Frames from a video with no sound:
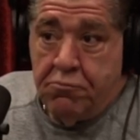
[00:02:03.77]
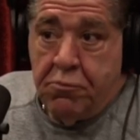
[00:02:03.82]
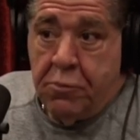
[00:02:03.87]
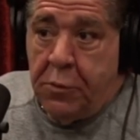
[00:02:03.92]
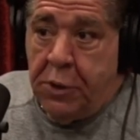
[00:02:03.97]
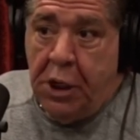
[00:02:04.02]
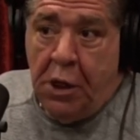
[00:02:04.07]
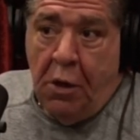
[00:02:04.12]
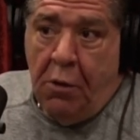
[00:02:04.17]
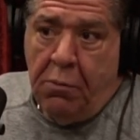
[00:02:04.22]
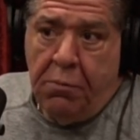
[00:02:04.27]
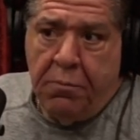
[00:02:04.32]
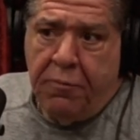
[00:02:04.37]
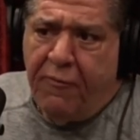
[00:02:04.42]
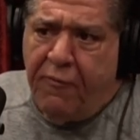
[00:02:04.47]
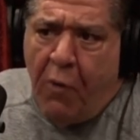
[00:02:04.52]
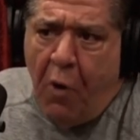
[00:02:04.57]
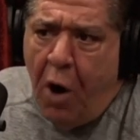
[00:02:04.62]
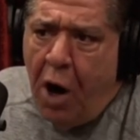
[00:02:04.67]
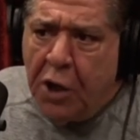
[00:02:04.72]

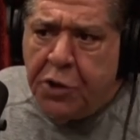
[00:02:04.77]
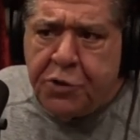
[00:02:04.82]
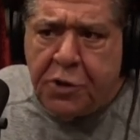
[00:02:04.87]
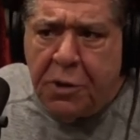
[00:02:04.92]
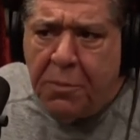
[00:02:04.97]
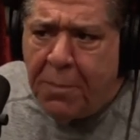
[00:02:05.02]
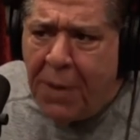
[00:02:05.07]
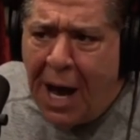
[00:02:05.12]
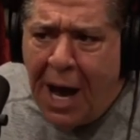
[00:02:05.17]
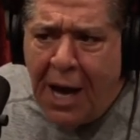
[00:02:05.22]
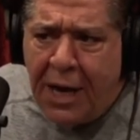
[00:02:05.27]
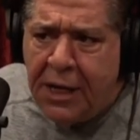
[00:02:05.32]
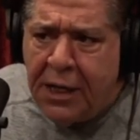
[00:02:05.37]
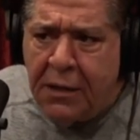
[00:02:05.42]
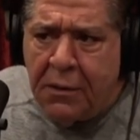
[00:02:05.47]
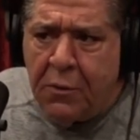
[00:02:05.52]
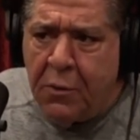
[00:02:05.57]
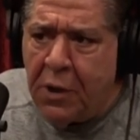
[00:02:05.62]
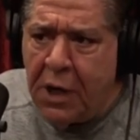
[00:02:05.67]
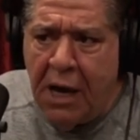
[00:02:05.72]
$400 a
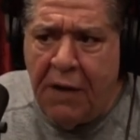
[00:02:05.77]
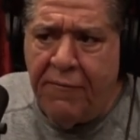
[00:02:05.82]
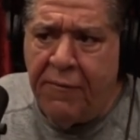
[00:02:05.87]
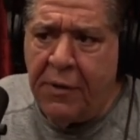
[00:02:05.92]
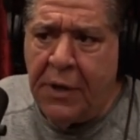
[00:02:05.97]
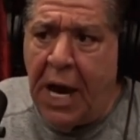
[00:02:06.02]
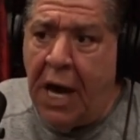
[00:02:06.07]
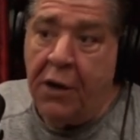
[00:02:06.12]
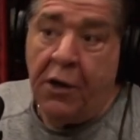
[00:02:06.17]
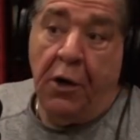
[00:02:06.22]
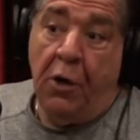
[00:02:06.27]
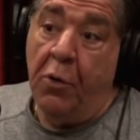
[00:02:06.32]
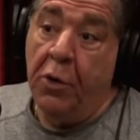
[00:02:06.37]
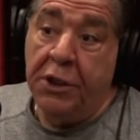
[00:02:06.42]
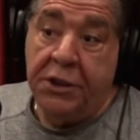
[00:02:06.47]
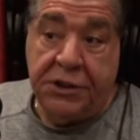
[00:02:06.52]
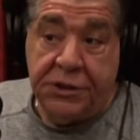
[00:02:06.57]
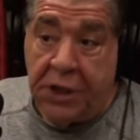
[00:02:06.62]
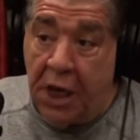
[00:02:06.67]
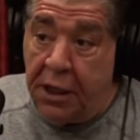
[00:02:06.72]
body, whatever. I don't know
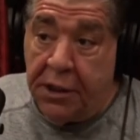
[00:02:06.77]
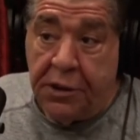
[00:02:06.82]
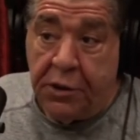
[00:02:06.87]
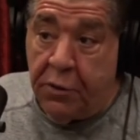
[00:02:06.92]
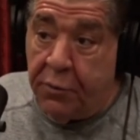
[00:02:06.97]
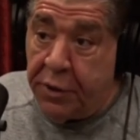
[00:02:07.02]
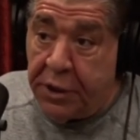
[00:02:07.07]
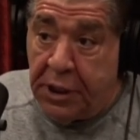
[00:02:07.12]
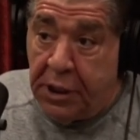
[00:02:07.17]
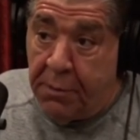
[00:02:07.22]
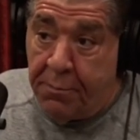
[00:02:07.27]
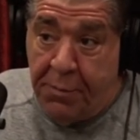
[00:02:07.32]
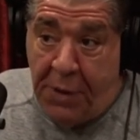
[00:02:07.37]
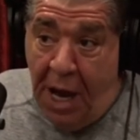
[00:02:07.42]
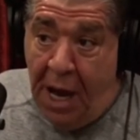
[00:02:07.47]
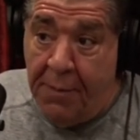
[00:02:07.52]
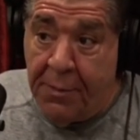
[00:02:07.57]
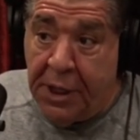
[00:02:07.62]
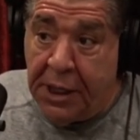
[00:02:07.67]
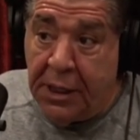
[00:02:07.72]
what's done during the
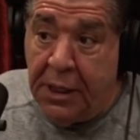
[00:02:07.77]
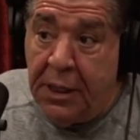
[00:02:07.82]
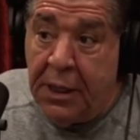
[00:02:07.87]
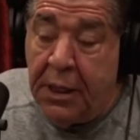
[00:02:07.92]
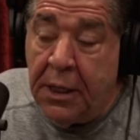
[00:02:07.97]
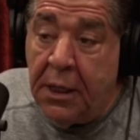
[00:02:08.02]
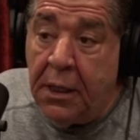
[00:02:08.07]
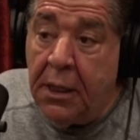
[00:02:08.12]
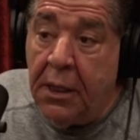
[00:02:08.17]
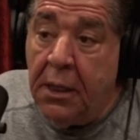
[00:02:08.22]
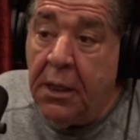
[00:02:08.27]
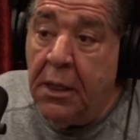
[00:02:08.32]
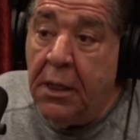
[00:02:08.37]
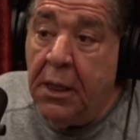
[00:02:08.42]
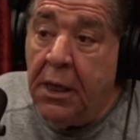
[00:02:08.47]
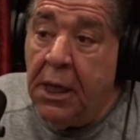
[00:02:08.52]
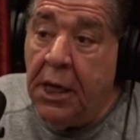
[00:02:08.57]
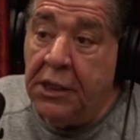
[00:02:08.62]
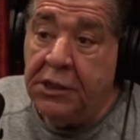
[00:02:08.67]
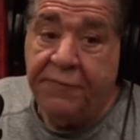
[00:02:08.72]
embalming.
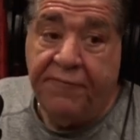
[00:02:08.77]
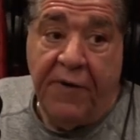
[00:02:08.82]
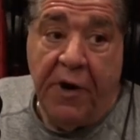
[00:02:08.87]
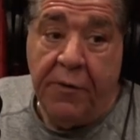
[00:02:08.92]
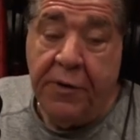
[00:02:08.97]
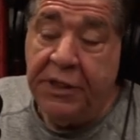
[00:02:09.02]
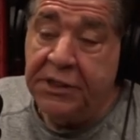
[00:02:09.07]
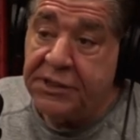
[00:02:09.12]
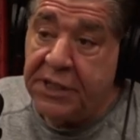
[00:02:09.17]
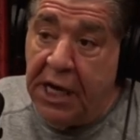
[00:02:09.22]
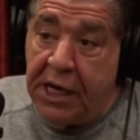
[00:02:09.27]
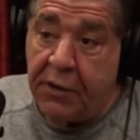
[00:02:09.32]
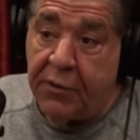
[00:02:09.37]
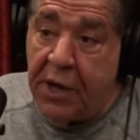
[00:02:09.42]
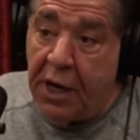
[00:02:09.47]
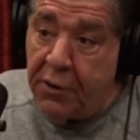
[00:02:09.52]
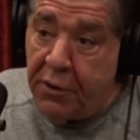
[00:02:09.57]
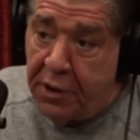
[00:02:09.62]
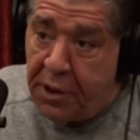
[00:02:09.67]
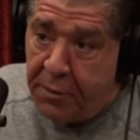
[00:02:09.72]
It's very sacred.
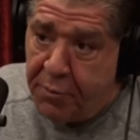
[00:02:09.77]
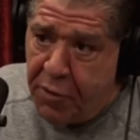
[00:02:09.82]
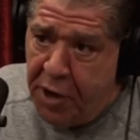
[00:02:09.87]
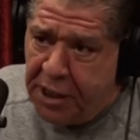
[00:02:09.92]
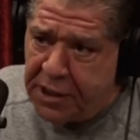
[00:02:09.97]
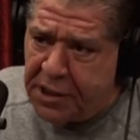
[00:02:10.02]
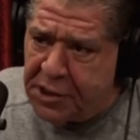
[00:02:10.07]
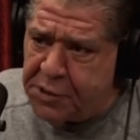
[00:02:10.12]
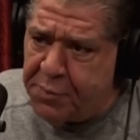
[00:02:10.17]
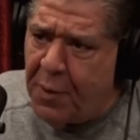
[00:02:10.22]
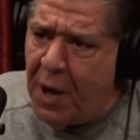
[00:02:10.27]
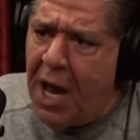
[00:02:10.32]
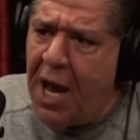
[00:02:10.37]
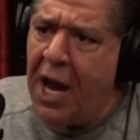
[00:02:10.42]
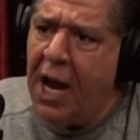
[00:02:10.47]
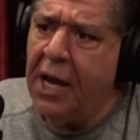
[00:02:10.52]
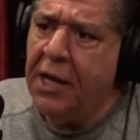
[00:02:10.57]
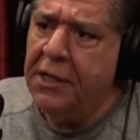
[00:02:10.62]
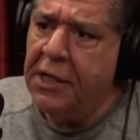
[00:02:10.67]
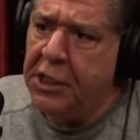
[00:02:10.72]
I know they break the
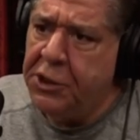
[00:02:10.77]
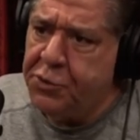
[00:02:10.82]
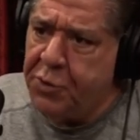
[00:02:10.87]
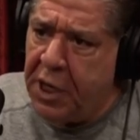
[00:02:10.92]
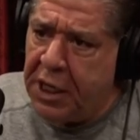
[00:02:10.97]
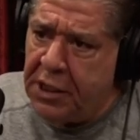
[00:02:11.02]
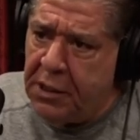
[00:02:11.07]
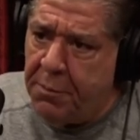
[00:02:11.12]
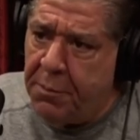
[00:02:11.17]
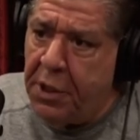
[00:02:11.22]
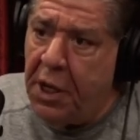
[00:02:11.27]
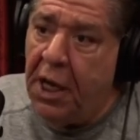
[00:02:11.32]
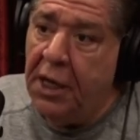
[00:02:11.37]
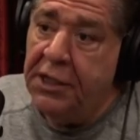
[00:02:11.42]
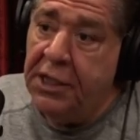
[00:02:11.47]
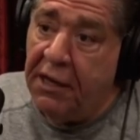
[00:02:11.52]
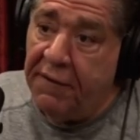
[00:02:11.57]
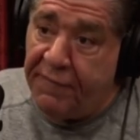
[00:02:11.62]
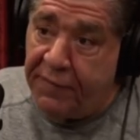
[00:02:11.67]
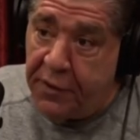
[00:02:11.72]
spine, they drain the
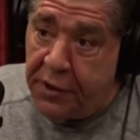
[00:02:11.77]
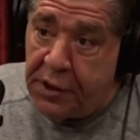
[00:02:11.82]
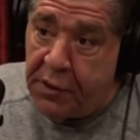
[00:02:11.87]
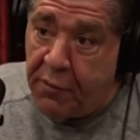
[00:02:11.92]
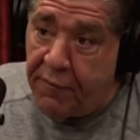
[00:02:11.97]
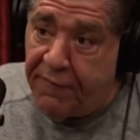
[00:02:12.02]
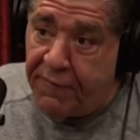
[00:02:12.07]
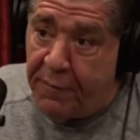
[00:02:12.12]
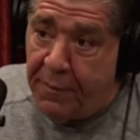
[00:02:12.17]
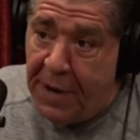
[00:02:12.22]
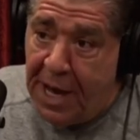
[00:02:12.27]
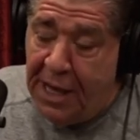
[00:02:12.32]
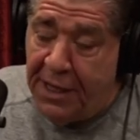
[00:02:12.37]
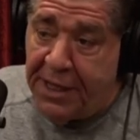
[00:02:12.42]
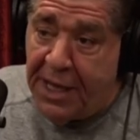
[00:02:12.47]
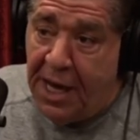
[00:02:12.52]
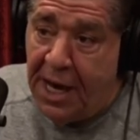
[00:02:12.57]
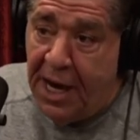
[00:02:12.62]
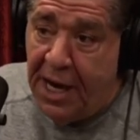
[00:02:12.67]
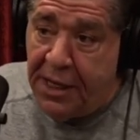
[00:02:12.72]
blood, they fill you with
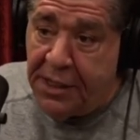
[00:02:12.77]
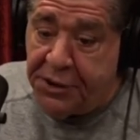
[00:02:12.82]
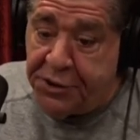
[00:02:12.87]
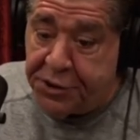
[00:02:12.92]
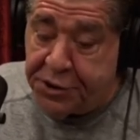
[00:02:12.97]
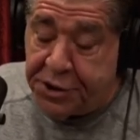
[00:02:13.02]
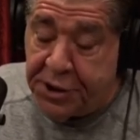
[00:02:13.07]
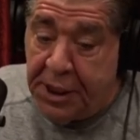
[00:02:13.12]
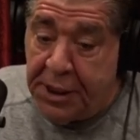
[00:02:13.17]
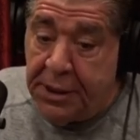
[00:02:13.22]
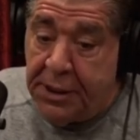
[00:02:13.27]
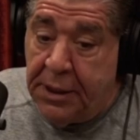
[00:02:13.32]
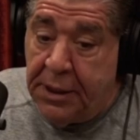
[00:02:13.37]
formaldehyde and shit.